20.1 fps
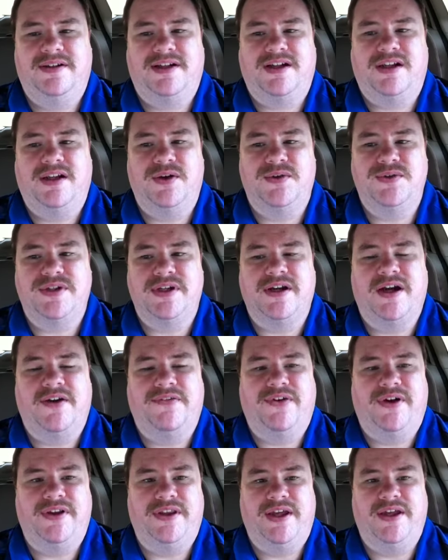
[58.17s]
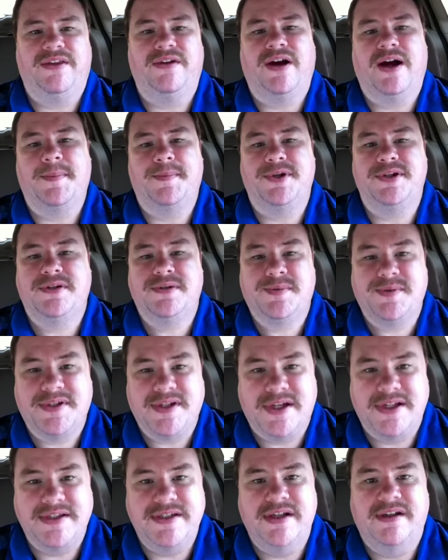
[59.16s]
closing off all the other options
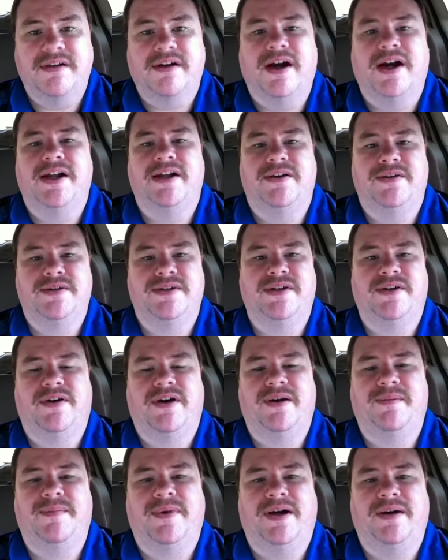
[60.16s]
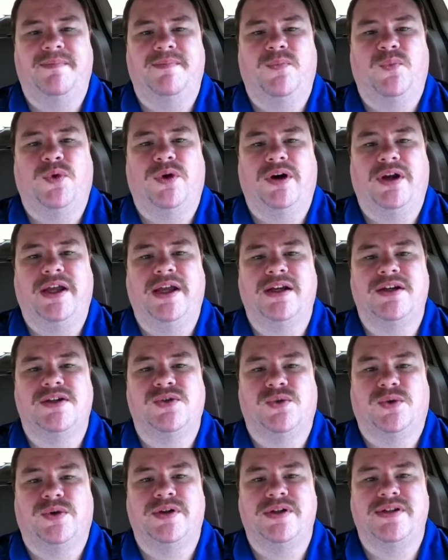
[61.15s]
besides the Elgato. So I'm working
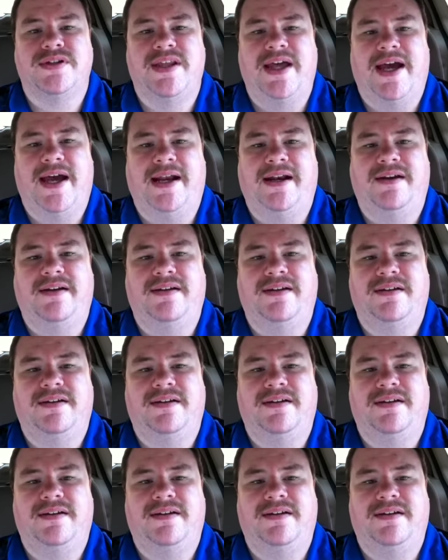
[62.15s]
towards that